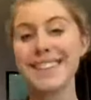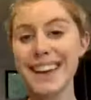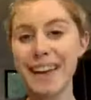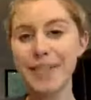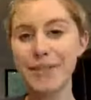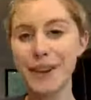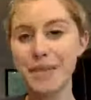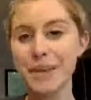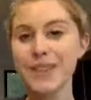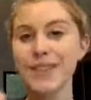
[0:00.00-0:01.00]
this time of
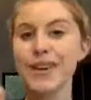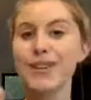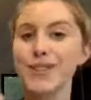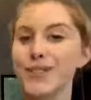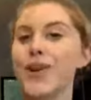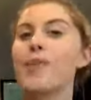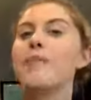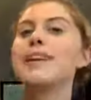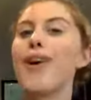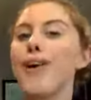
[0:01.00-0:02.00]
year because there are so many